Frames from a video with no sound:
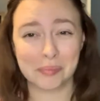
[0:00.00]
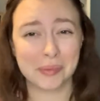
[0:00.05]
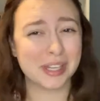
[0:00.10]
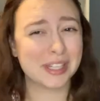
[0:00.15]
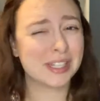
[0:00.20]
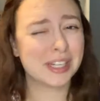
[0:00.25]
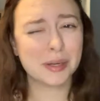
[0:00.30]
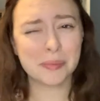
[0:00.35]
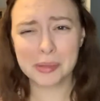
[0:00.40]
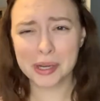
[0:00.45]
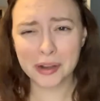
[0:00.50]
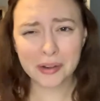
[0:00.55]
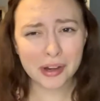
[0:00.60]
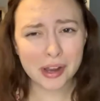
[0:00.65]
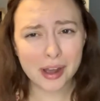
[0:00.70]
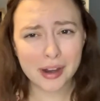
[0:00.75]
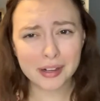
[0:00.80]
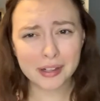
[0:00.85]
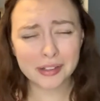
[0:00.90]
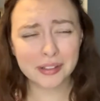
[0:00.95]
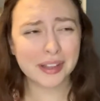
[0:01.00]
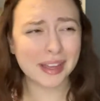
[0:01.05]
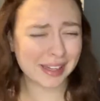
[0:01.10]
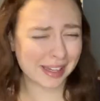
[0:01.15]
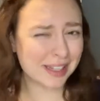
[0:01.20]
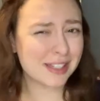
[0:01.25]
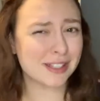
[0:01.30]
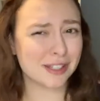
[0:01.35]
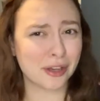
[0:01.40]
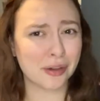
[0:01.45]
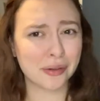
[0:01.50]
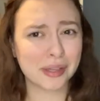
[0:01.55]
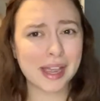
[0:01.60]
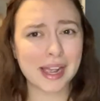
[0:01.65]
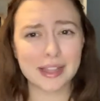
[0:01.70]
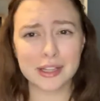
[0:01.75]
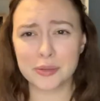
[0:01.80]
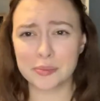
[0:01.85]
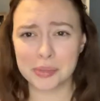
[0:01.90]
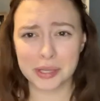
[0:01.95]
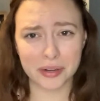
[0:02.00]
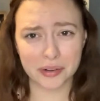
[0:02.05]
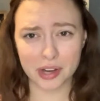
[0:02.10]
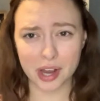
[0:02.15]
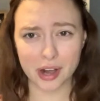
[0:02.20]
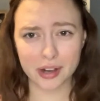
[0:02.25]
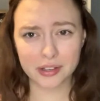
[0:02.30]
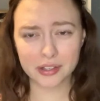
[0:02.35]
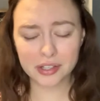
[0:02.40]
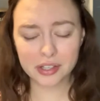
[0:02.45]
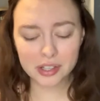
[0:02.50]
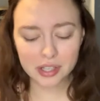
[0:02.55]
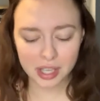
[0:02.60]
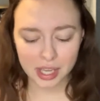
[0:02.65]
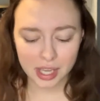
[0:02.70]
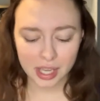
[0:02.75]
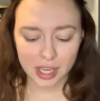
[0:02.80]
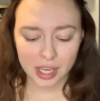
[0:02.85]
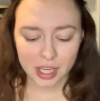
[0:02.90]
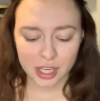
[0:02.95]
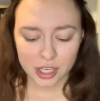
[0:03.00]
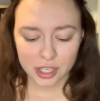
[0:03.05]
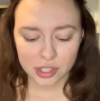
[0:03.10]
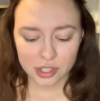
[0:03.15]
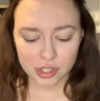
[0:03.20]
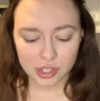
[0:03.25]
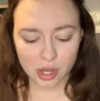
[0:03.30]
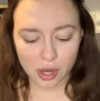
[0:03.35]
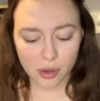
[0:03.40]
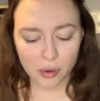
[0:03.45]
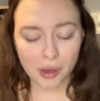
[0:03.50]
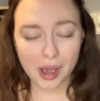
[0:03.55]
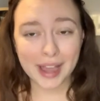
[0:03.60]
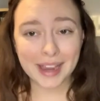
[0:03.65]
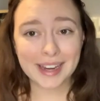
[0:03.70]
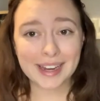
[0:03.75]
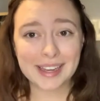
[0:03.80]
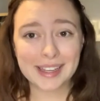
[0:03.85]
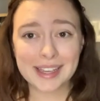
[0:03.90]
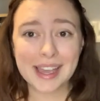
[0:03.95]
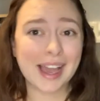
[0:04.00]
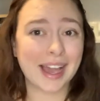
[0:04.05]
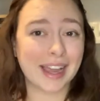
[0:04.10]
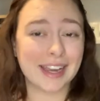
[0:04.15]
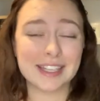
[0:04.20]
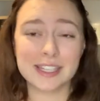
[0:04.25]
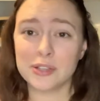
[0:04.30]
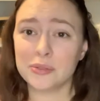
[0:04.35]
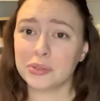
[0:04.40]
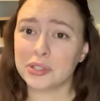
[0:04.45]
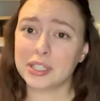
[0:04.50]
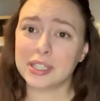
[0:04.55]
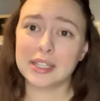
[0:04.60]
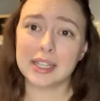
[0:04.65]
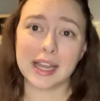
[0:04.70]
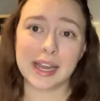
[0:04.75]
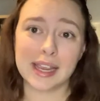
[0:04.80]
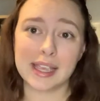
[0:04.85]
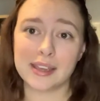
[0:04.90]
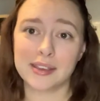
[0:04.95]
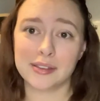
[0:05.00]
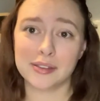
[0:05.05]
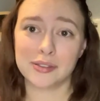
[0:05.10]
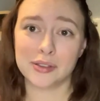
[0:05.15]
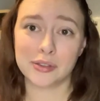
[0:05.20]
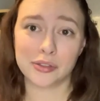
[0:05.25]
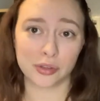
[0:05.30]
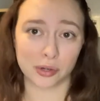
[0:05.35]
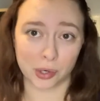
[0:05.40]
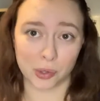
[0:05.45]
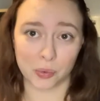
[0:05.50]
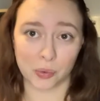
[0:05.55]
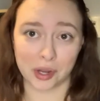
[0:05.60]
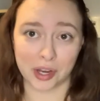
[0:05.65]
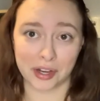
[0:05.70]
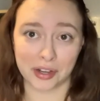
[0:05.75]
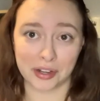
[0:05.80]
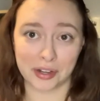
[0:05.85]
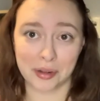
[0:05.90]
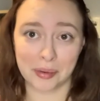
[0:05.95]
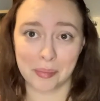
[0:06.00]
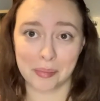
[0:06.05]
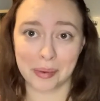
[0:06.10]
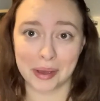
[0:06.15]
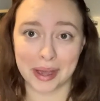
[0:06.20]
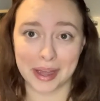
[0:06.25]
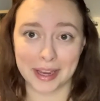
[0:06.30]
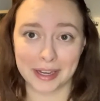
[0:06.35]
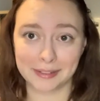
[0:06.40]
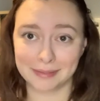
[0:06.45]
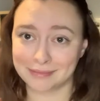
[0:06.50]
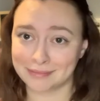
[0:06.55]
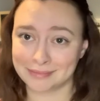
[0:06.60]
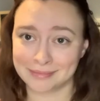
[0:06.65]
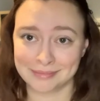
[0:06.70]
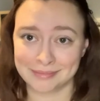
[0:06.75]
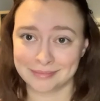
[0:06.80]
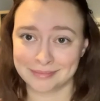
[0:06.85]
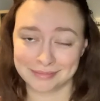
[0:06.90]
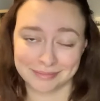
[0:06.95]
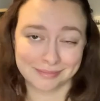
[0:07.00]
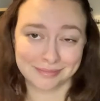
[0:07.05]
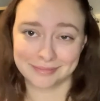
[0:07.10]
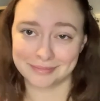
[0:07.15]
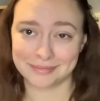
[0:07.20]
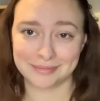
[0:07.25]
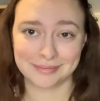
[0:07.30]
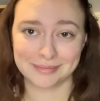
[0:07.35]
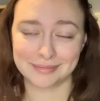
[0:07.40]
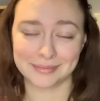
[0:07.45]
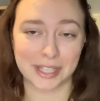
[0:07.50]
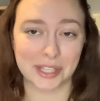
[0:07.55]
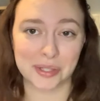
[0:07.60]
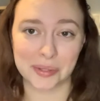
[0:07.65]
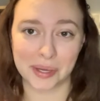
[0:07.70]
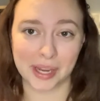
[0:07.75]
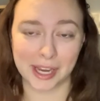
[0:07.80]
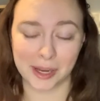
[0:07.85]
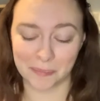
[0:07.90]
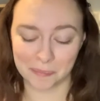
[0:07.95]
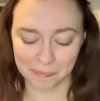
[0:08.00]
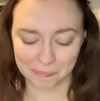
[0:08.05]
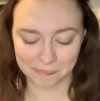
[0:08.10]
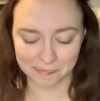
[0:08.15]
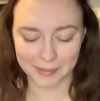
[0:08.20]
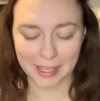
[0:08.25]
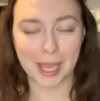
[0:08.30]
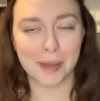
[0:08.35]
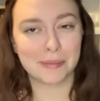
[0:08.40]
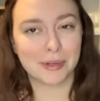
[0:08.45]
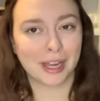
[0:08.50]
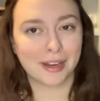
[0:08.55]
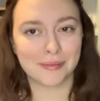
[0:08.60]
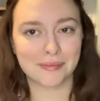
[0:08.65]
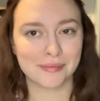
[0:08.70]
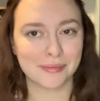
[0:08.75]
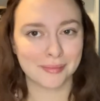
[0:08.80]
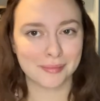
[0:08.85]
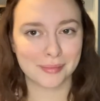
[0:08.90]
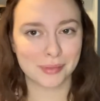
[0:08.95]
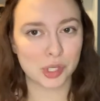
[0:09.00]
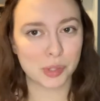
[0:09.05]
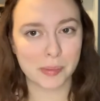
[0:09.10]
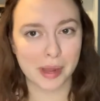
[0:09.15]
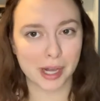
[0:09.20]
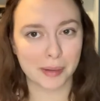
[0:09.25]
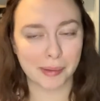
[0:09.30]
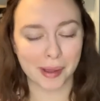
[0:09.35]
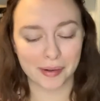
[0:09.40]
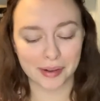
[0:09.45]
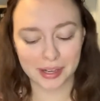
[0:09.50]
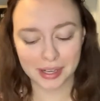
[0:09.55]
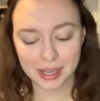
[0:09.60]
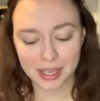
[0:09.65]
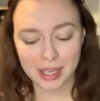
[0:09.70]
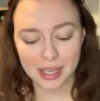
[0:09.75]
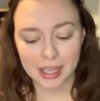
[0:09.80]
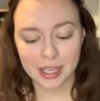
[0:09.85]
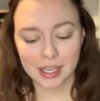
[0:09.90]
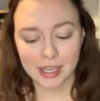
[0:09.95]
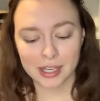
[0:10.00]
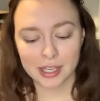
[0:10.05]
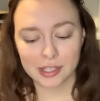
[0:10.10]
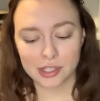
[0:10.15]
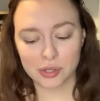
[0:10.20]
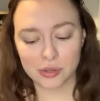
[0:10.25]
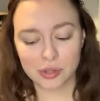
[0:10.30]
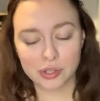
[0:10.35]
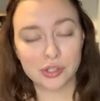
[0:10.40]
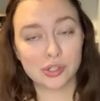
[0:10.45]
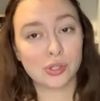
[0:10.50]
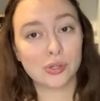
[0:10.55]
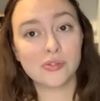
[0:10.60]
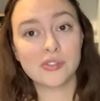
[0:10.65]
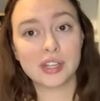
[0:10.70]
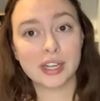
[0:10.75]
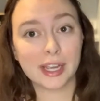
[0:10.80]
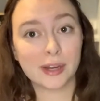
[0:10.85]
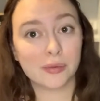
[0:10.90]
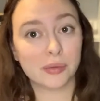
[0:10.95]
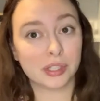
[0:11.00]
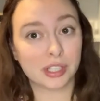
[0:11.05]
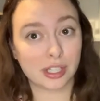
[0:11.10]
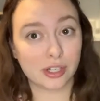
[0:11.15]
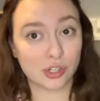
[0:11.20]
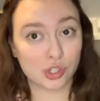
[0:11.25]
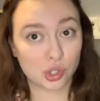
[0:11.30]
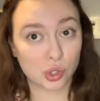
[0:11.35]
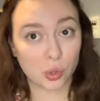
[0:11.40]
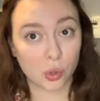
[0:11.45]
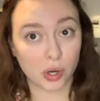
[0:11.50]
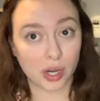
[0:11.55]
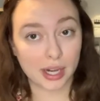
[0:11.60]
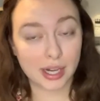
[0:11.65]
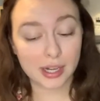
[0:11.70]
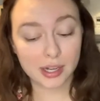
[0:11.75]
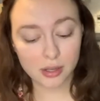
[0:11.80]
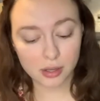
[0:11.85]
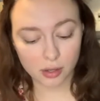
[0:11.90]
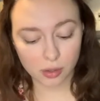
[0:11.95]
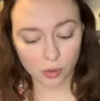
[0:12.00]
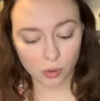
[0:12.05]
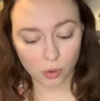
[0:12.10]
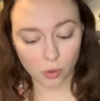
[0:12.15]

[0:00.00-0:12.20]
is it a periodical? I guess so, yeah, a little periodical. So I didn't really like the 3rd one, but that's okay. I'm not too mad about it. So the 2 that I really enjoyed